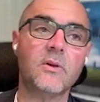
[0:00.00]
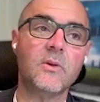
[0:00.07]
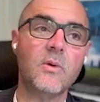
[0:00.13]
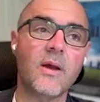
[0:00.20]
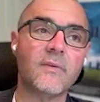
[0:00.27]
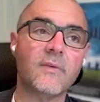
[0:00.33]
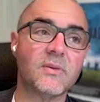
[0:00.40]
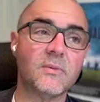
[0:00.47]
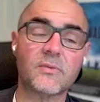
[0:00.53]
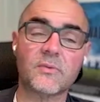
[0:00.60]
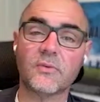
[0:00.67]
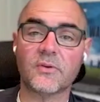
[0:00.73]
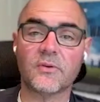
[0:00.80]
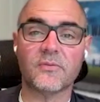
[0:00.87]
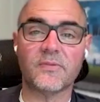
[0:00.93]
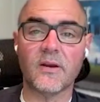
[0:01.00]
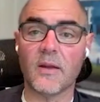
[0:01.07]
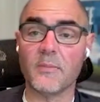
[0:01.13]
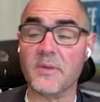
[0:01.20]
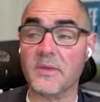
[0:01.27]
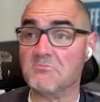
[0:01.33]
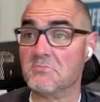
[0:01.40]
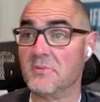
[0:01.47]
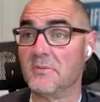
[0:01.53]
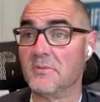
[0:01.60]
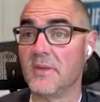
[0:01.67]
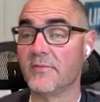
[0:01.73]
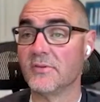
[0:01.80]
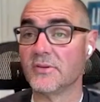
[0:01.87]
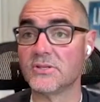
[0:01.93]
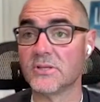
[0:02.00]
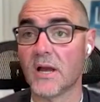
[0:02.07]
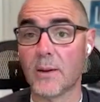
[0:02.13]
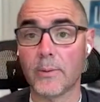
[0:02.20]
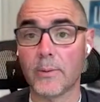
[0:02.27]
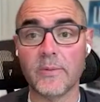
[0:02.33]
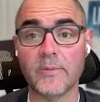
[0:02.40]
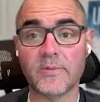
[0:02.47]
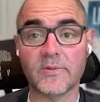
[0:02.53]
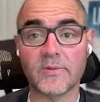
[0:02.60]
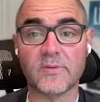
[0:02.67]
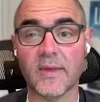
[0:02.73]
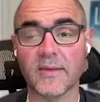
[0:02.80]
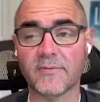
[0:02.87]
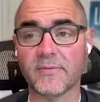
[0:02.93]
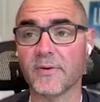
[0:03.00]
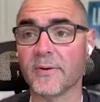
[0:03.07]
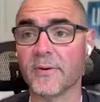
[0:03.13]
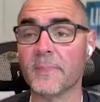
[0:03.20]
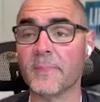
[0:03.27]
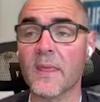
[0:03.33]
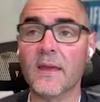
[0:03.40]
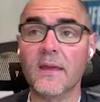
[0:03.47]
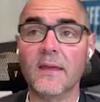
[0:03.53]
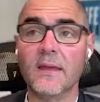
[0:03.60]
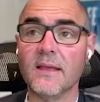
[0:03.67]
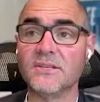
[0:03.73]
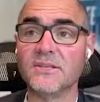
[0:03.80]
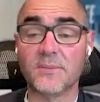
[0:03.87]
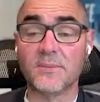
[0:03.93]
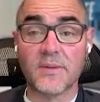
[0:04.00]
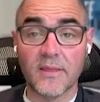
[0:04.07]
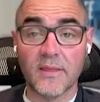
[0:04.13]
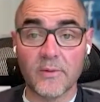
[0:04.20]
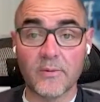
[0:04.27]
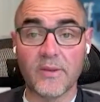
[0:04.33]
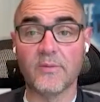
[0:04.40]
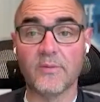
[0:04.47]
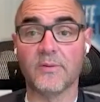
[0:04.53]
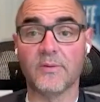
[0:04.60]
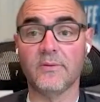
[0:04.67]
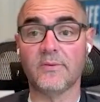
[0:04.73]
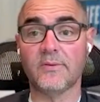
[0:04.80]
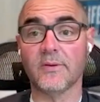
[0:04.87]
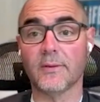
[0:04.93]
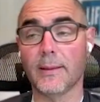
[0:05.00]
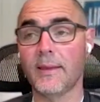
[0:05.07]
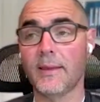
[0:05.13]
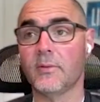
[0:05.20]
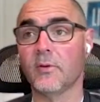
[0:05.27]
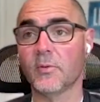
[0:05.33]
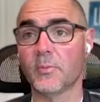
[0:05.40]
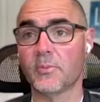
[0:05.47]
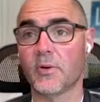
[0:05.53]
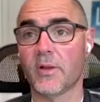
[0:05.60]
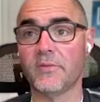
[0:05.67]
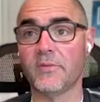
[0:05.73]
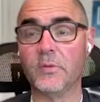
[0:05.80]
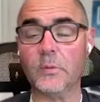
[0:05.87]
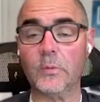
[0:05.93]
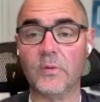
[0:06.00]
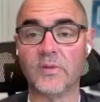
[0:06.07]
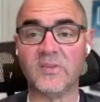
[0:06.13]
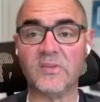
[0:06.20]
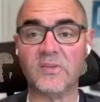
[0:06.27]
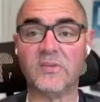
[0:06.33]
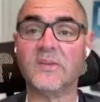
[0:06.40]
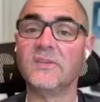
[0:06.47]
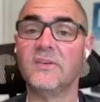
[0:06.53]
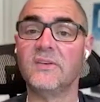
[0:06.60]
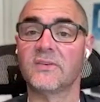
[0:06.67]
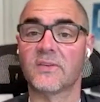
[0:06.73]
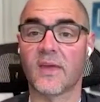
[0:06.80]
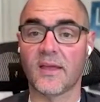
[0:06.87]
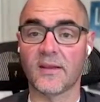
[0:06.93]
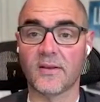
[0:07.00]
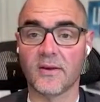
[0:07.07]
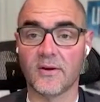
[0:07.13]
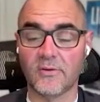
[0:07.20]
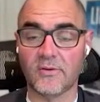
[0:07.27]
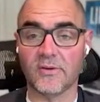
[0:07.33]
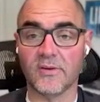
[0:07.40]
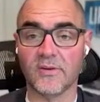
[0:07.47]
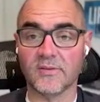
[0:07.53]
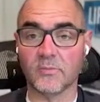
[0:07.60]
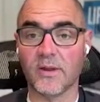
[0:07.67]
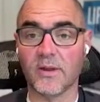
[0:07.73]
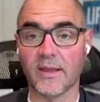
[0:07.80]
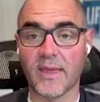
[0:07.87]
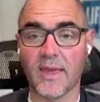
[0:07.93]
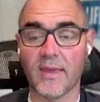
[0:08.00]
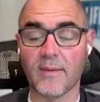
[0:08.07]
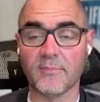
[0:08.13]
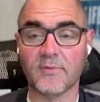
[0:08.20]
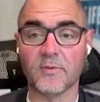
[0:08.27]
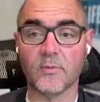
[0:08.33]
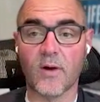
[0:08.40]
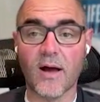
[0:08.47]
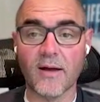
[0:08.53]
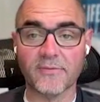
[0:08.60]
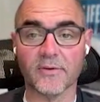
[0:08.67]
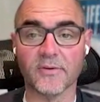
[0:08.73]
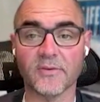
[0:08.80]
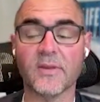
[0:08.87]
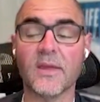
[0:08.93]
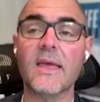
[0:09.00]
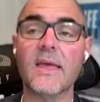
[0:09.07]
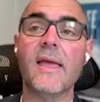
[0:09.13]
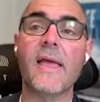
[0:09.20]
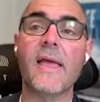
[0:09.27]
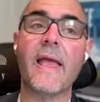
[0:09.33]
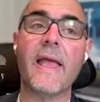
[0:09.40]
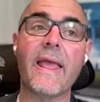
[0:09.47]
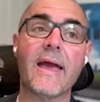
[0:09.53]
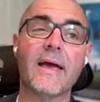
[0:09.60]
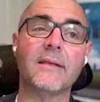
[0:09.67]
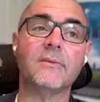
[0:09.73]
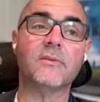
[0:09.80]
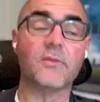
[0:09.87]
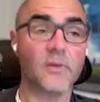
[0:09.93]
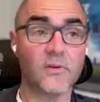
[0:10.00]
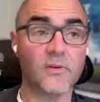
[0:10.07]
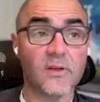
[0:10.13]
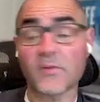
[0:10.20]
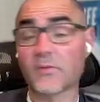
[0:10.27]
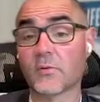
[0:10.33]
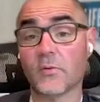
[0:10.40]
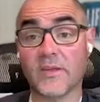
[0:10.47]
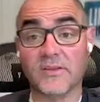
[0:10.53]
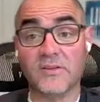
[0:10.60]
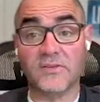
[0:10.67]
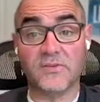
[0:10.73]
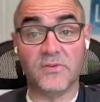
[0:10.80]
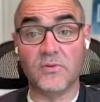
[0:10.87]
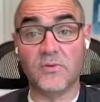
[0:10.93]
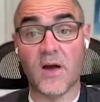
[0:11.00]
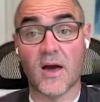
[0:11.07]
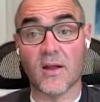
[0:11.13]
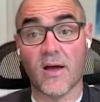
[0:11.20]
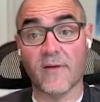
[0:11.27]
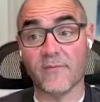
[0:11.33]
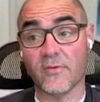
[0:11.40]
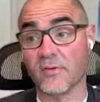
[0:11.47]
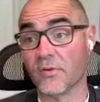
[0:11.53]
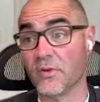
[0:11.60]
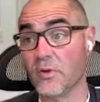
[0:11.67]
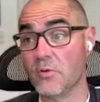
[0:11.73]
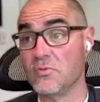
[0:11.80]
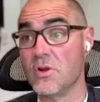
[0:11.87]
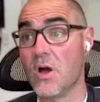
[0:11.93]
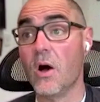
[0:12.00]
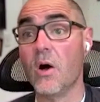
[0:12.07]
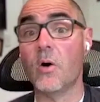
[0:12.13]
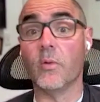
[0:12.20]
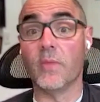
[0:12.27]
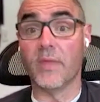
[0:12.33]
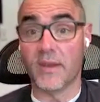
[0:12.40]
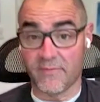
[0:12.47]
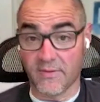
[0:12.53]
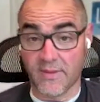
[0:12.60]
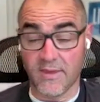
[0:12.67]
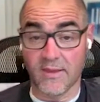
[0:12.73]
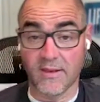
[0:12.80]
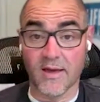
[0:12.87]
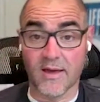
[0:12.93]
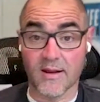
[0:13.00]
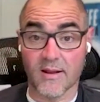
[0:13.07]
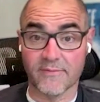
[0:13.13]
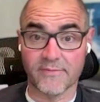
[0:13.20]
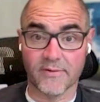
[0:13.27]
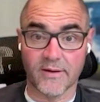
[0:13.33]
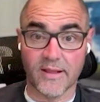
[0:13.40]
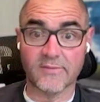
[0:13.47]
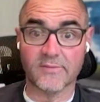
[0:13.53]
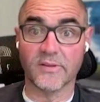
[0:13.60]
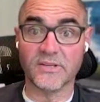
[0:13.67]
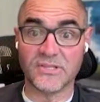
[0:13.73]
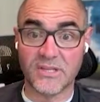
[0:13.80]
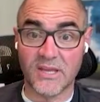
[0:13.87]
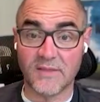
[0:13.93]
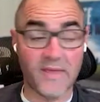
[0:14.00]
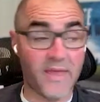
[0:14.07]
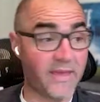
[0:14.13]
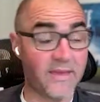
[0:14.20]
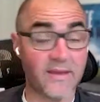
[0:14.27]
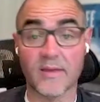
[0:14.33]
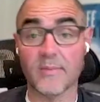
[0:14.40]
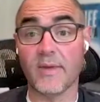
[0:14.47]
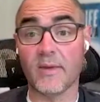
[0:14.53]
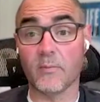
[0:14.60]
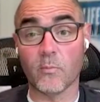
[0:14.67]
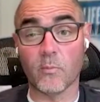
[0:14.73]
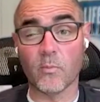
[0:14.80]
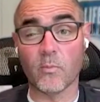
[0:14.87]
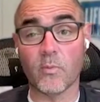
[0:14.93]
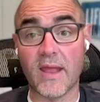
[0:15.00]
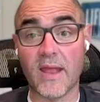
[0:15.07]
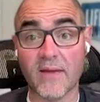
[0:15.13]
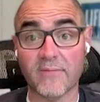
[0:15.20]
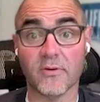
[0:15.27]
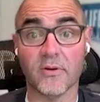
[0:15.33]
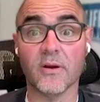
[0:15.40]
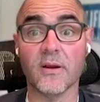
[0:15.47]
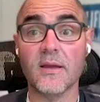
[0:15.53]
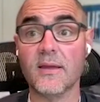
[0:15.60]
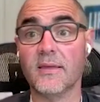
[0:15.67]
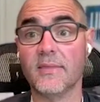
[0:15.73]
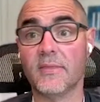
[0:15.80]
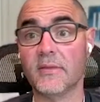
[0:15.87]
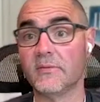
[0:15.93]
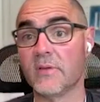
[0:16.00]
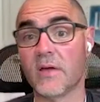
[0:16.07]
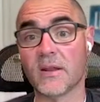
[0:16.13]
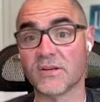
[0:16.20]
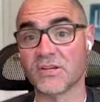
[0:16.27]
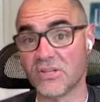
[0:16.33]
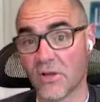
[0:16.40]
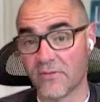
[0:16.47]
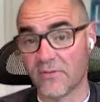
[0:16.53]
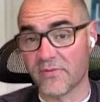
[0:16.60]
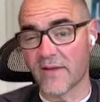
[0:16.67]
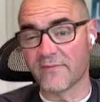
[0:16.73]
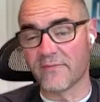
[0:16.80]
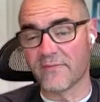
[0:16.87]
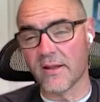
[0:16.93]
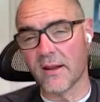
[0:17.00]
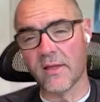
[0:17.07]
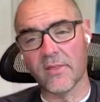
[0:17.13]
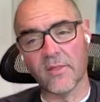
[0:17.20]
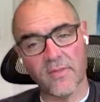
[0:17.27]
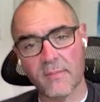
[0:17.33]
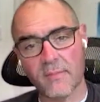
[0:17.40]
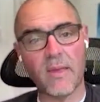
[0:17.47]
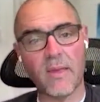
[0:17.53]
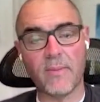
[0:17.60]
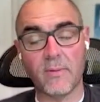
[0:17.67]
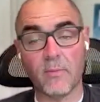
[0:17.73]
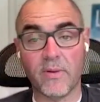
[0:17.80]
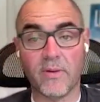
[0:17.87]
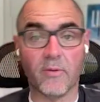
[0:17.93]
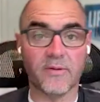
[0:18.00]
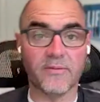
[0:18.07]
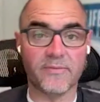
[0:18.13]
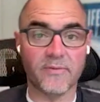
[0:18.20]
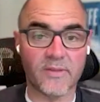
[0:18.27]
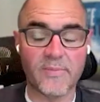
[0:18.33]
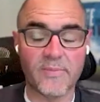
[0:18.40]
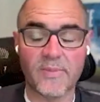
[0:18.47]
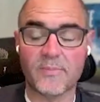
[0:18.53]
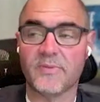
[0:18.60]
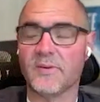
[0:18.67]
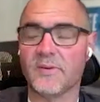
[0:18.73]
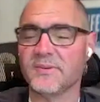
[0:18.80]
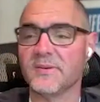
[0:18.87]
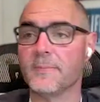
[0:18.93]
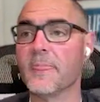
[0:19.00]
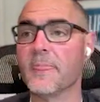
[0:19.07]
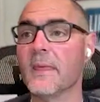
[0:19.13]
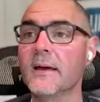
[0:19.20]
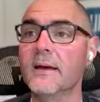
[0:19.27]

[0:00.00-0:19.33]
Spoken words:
So you have some schools that are David Shaw, when he was at Stanford, and Chip Kelly, when he was at UCLA, those are probably two of the stingiest head coaches when it came to offers. And so there's a lot of schools that just do not offer. So that if a kid got offered, it's legit. They can commit whatever. There's not a shelf life on it other than maybe we already filled up with the position.